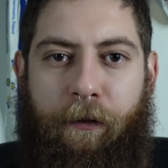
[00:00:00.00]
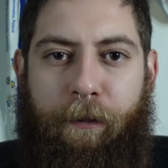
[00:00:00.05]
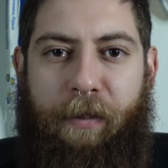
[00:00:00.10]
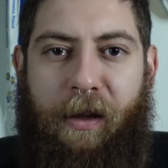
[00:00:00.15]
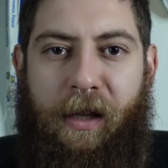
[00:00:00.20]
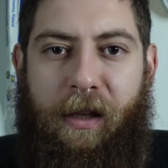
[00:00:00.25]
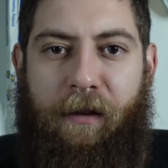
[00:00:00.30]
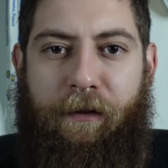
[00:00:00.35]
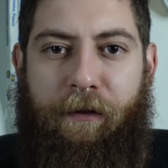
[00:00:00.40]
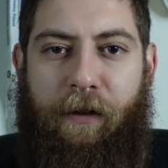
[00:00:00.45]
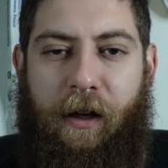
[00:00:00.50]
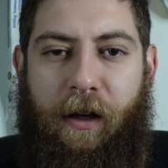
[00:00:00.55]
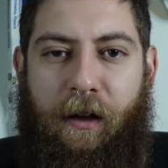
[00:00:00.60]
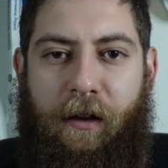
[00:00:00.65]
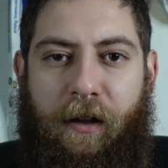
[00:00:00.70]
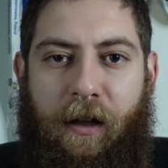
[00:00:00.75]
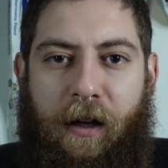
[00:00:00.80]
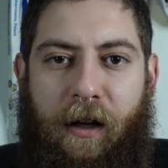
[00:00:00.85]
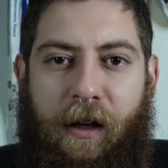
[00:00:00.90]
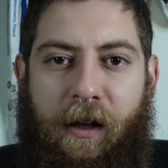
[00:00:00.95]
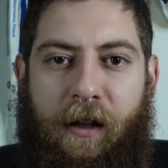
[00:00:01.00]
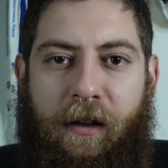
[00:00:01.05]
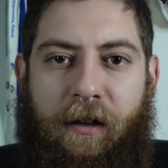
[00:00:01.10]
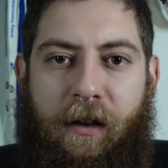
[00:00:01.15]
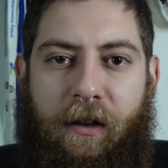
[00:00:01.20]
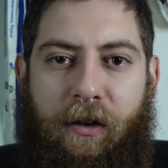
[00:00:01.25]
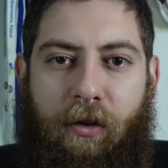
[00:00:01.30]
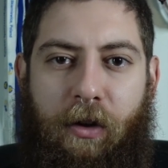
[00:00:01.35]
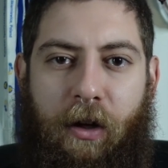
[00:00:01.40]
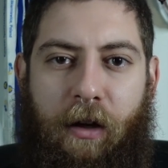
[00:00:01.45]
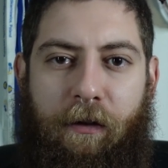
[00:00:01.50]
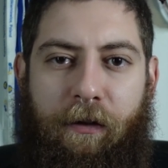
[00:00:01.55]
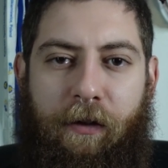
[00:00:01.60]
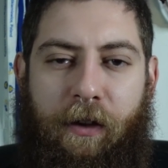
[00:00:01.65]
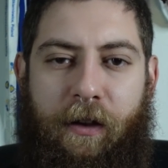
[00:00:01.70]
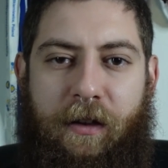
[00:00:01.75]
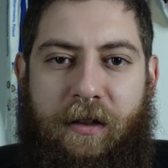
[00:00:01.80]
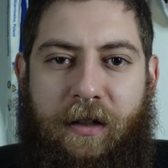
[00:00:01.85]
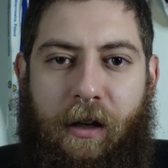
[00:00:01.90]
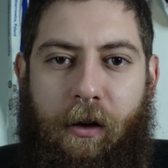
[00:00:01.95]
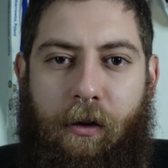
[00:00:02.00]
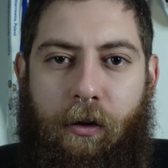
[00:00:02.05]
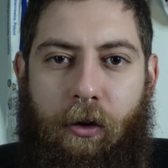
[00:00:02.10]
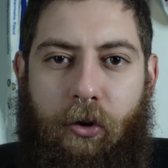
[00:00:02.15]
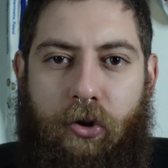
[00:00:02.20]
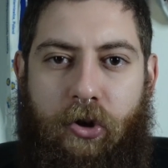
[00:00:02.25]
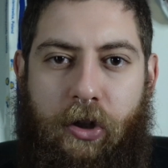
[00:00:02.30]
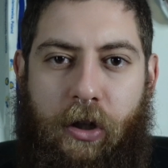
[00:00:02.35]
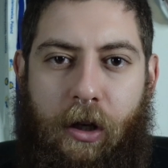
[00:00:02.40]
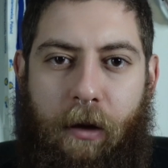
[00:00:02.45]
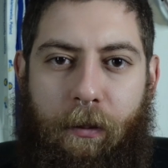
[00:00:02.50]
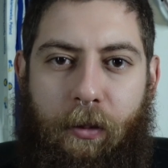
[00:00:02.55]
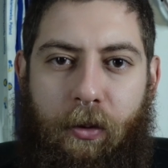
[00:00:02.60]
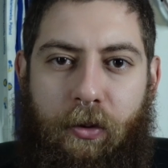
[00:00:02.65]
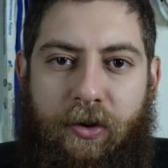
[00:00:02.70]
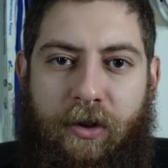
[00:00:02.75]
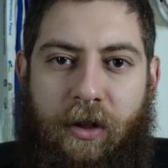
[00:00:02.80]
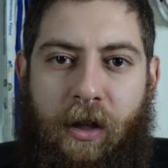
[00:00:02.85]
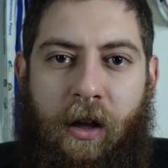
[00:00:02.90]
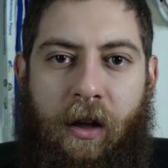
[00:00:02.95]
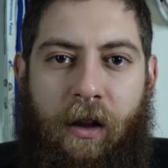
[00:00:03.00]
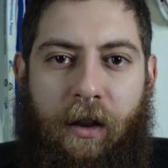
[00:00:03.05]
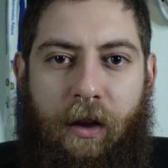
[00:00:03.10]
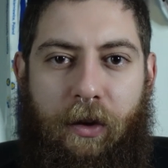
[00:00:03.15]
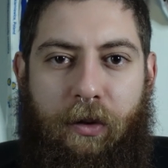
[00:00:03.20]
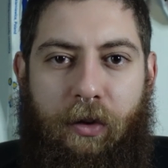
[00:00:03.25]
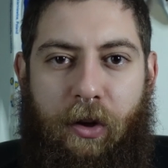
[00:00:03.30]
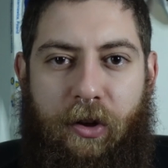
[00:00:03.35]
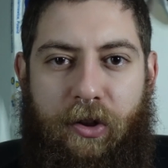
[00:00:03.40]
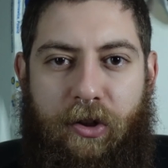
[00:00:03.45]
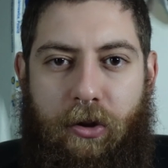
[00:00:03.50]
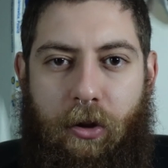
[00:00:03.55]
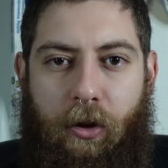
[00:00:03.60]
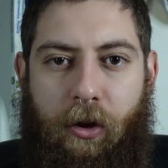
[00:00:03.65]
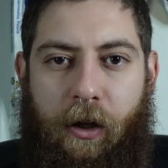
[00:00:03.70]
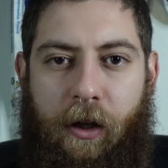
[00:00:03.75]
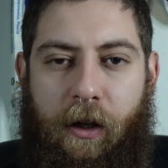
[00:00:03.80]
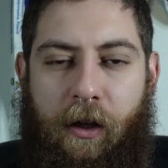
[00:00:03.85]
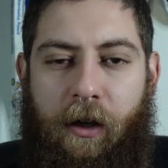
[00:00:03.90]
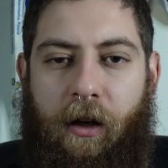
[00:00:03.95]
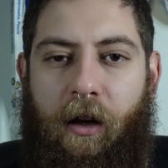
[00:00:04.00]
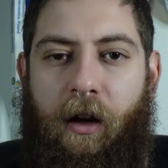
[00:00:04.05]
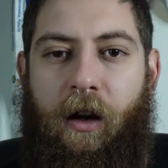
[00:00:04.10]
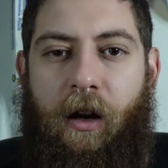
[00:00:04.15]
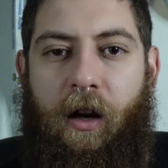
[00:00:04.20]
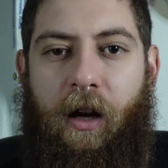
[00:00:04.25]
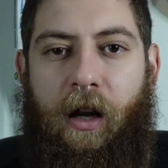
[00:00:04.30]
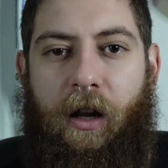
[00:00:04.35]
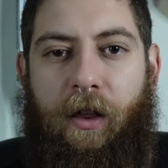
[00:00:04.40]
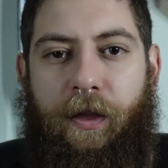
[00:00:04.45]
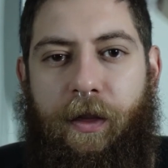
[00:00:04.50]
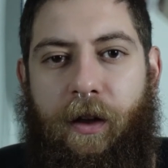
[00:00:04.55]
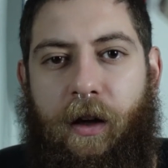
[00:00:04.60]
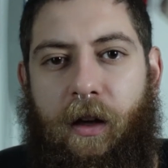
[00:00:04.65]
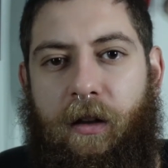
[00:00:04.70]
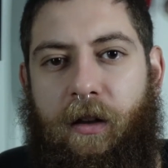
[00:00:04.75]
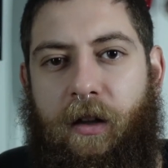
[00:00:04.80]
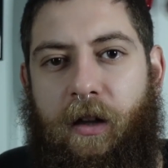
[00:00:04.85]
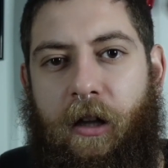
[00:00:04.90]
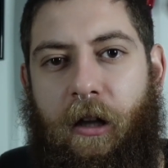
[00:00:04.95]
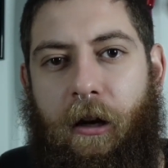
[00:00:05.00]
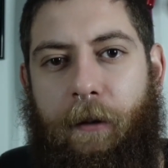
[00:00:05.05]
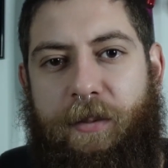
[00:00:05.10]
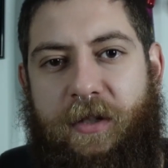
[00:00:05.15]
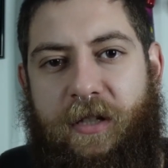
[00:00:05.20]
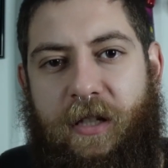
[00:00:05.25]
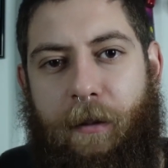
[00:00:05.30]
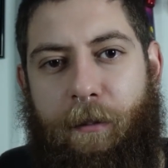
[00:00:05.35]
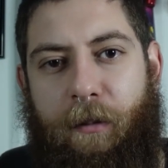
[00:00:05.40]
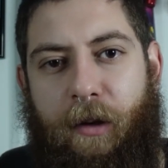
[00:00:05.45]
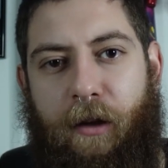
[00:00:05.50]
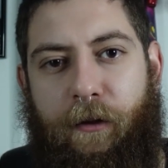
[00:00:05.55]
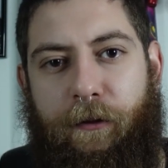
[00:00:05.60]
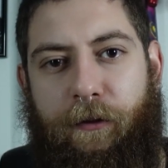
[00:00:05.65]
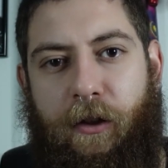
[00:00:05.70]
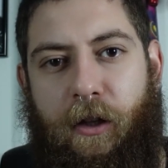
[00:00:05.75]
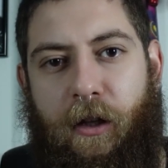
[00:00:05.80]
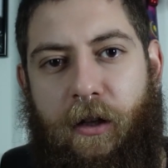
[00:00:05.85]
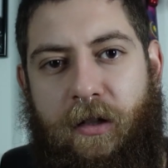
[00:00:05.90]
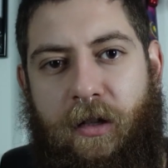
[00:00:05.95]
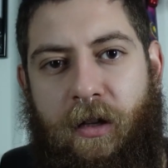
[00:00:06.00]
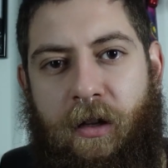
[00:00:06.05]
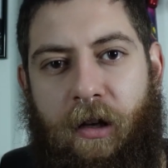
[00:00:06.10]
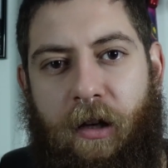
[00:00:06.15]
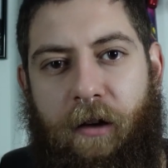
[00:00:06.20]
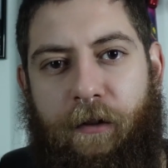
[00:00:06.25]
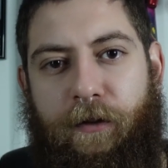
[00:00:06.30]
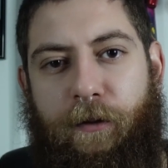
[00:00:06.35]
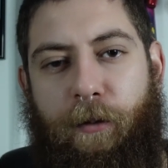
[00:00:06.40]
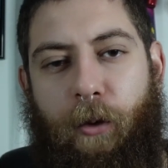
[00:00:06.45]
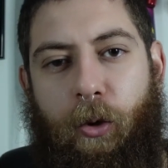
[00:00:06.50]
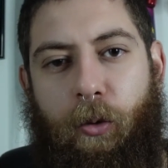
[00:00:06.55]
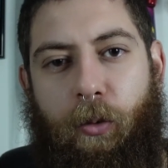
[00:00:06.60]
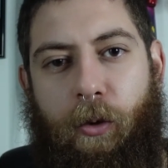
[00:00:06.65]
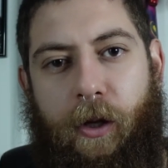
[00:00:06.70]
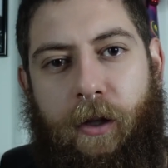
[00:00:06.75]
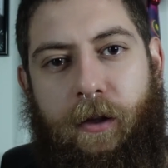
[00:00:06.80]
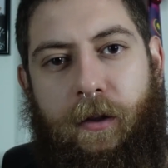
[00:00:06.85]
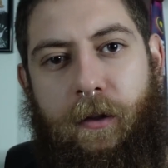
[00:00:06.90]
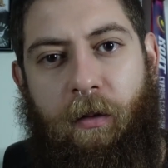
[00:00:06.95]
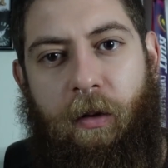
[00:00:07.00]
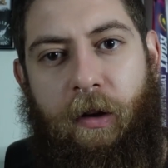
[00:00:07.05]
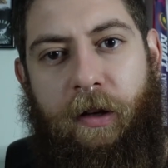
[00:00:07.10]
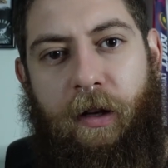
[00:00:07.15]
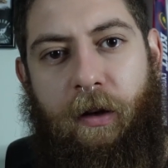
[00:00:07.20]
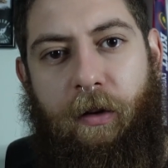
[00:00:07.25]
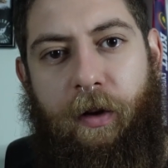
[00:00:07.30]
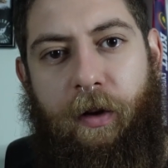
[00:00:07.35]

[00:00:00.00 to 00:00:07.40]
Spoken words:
being very tight, and you have that psychological boost that you are stronger, and that helps some lifters lift more weight. Well, now